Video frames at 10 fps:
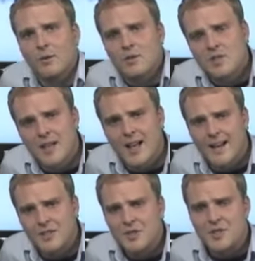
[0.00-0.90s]
or
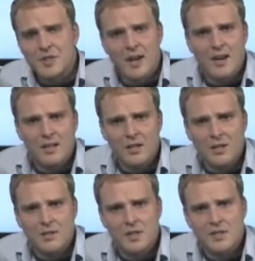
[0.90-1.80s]
slides scanned into
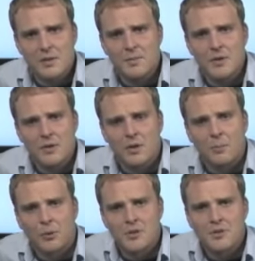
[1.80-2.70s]
your system so that you
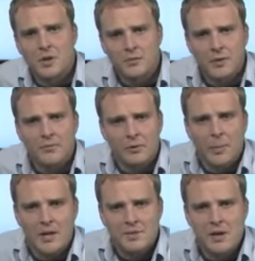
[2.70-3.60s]
can preserve them for
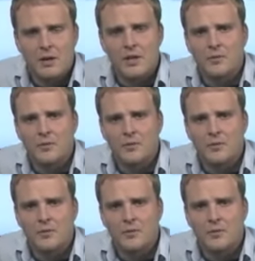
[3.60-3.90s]
posterity,